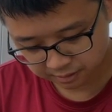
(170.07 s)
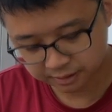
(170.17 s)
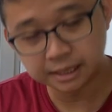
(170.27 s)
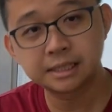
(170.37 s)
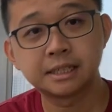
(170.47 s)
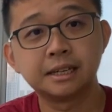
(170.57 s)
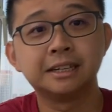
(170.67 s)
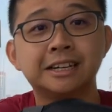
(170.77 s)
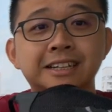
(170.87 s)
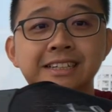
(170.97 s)
Yes,
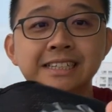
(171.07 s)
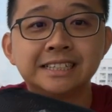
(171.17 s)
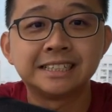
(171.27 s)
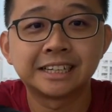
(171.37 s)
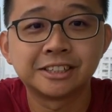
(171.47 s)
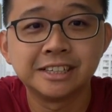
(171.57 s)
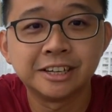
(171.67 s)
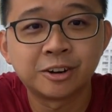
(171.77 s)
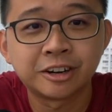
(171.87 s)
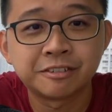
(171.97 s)
this is actually the
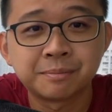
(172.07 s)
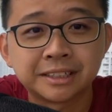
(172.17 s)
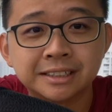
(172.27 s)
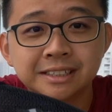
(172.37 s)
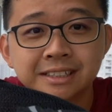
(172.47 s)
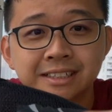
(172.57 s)
on-off button.